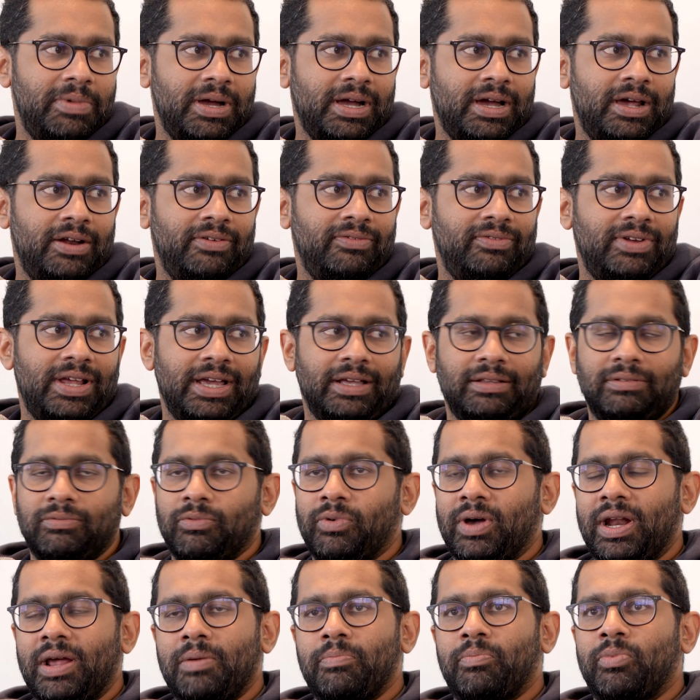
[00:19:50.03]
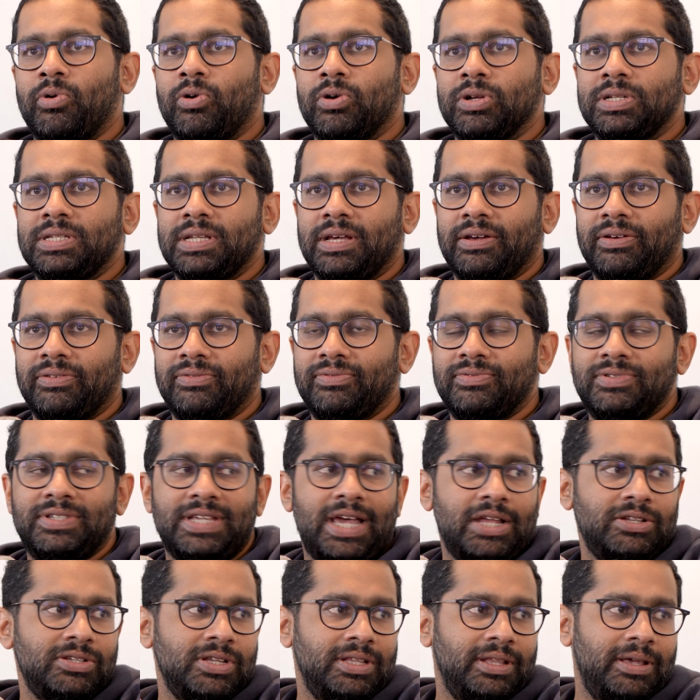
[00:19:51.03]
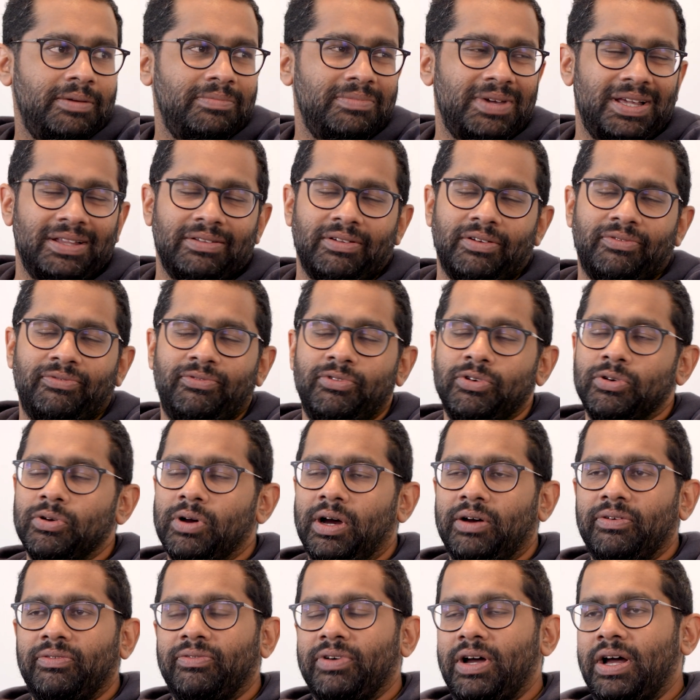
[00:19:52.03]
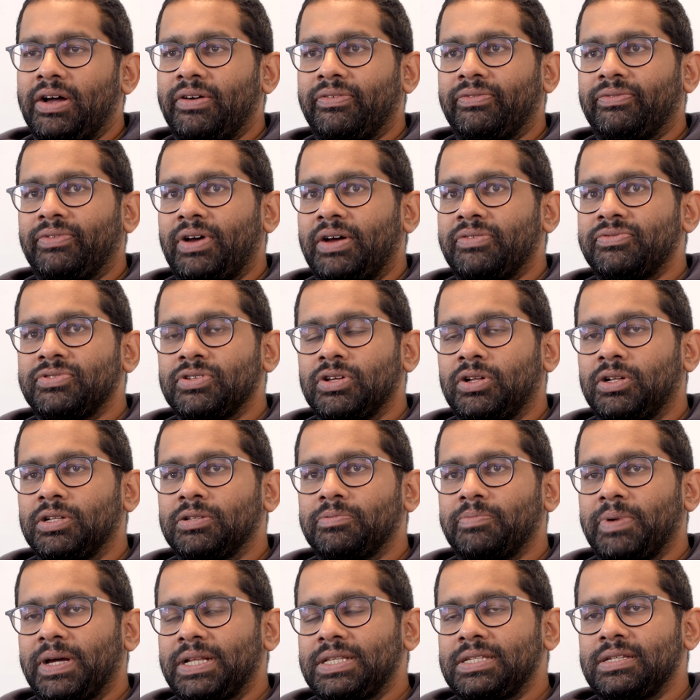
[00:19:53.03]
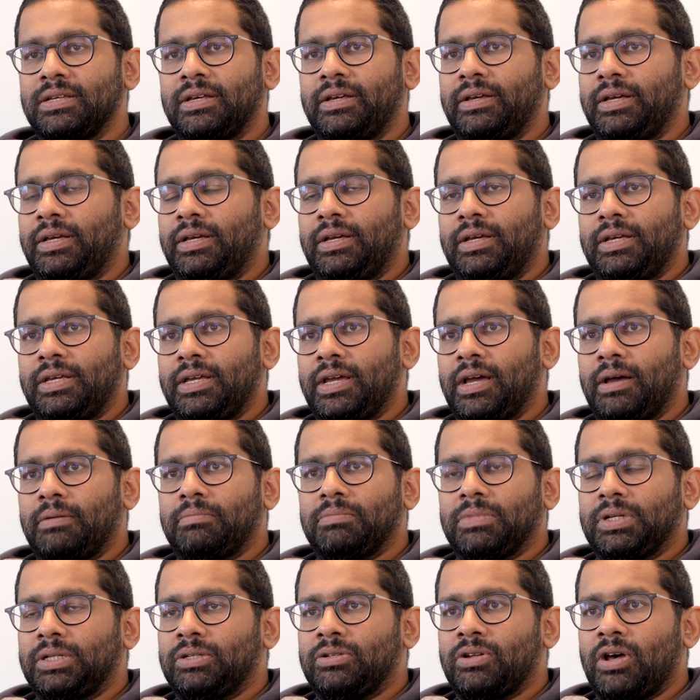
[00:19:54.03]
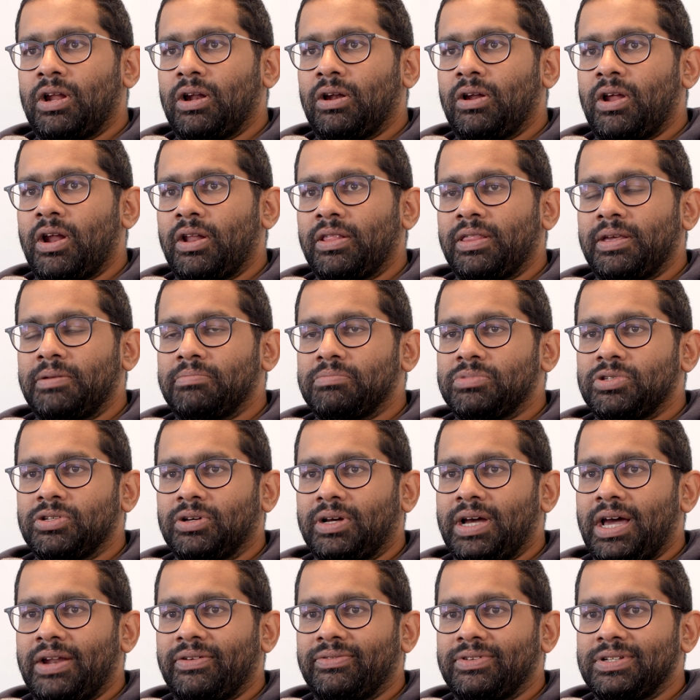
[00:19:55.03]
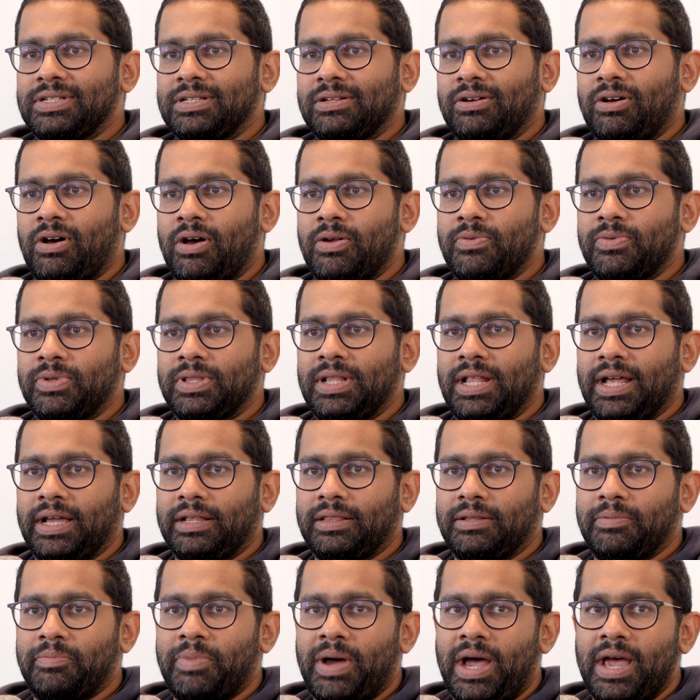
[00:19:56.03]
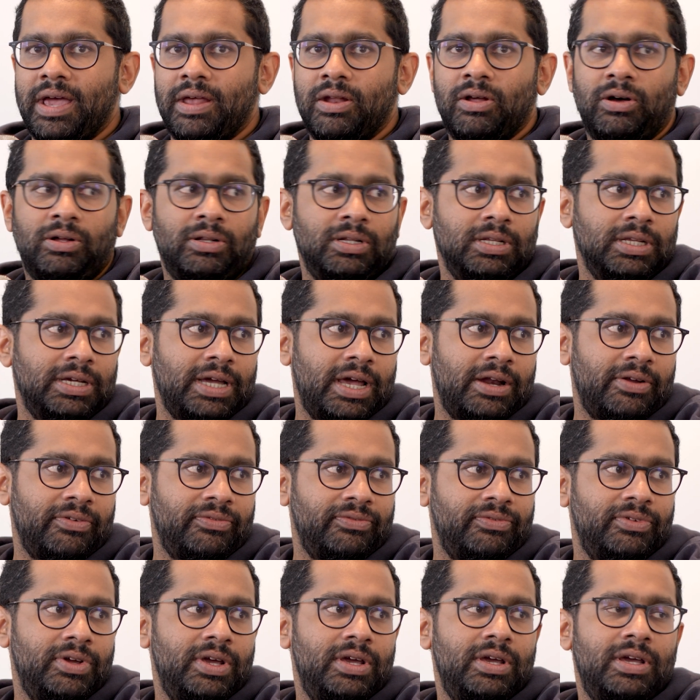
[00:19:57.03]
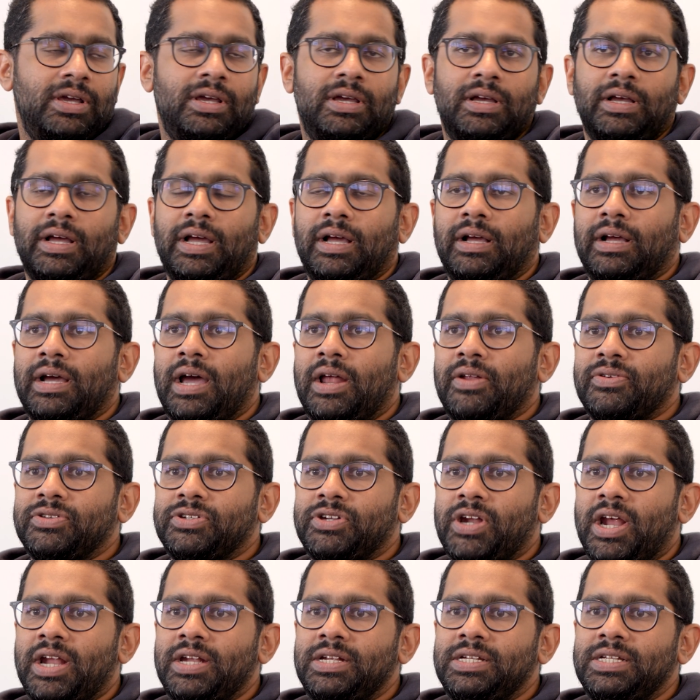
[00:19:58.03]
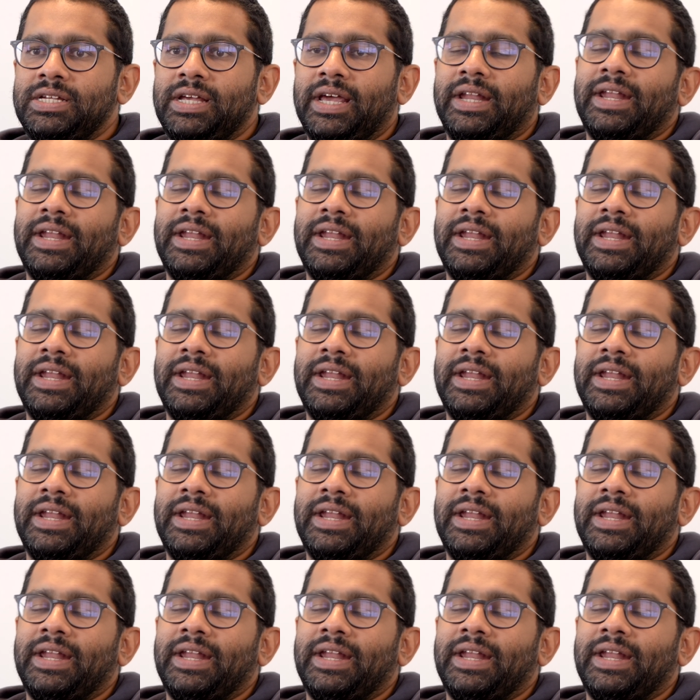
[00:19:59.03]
I kind of like what I bought, I've sat on them. A few I've sold, but yeah, not a lot of them. So kind of just gone with like the buy and hold kind of strategy.